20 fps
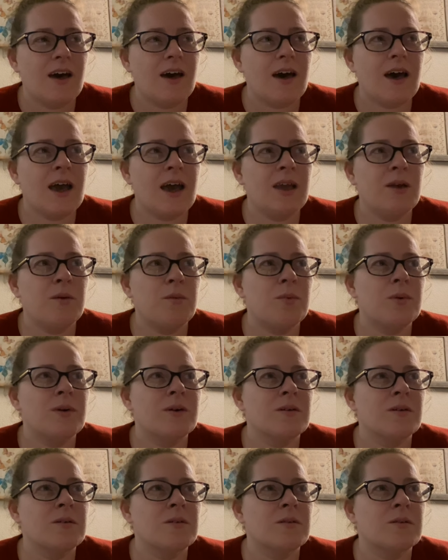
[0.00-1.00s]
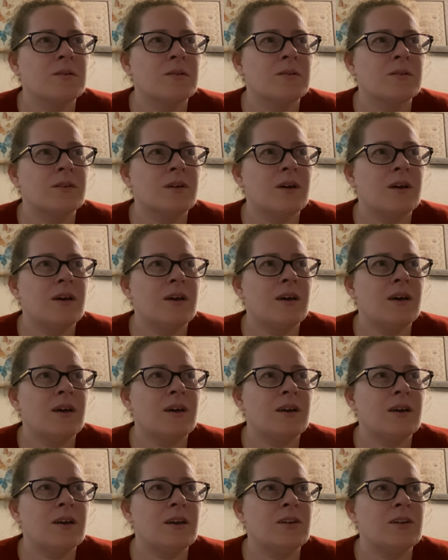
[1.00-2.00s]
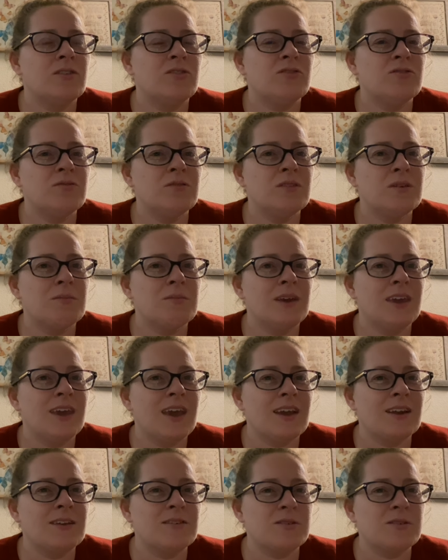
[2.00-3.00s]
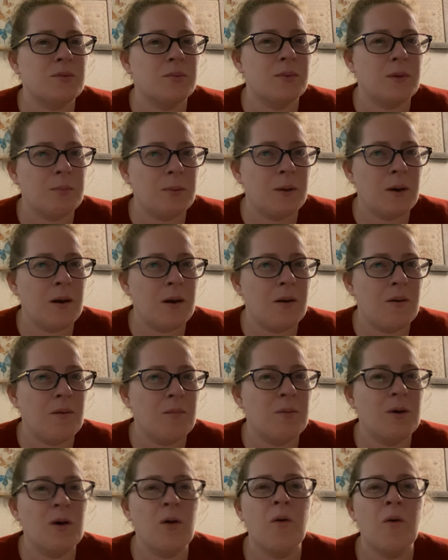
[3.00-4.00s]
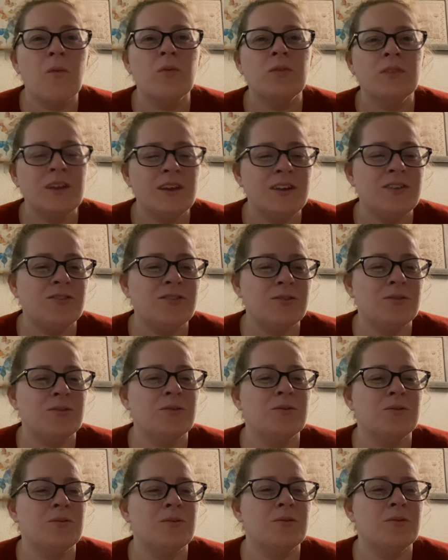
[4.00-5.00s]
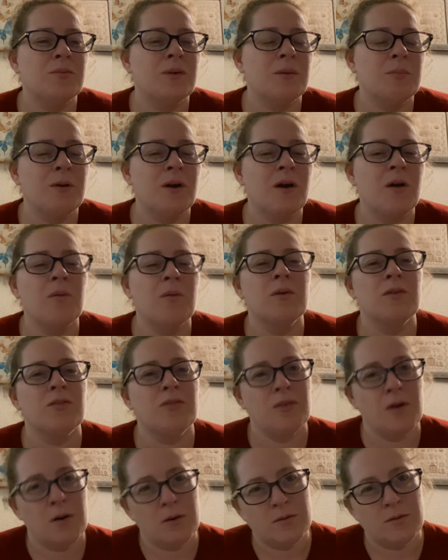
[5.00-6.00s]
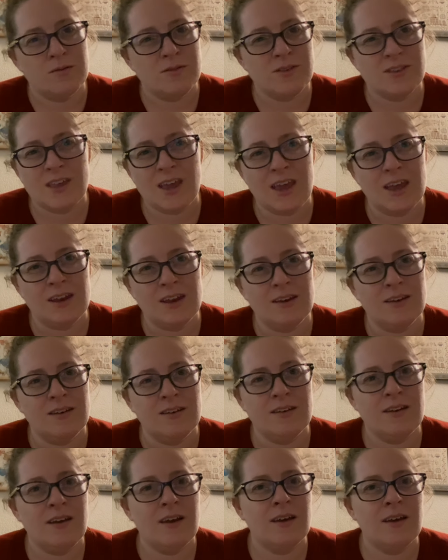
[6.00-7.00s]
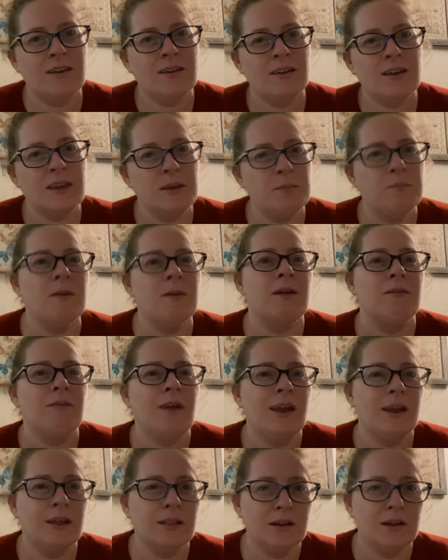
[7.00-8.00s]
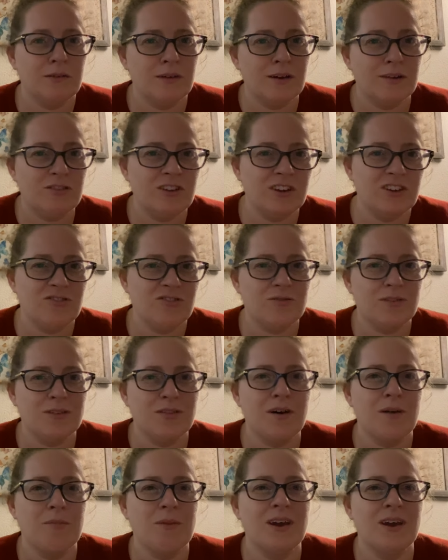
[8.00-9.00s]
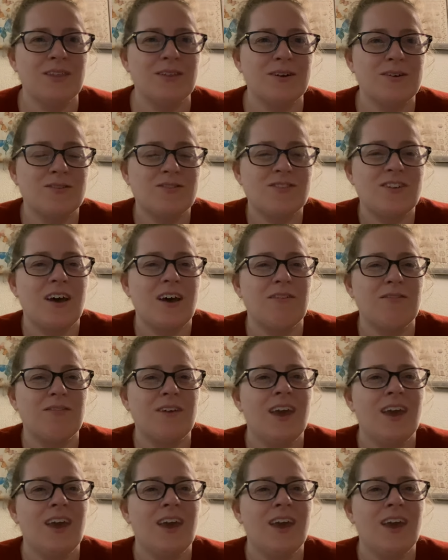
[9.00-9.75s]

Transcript: I will do them again as a WIPCO, but only do WIPCO with those and keep my regular rotation with all my other stuff.